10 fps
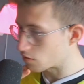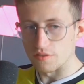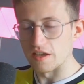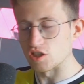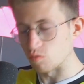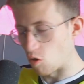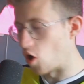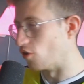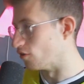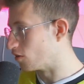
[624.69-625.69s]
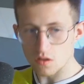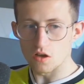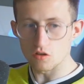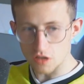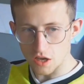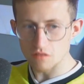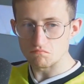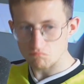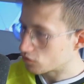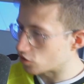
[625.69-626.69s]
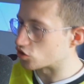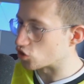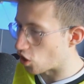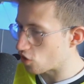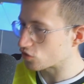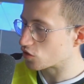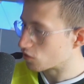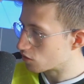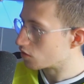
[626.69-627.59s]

This one. Okay, good start.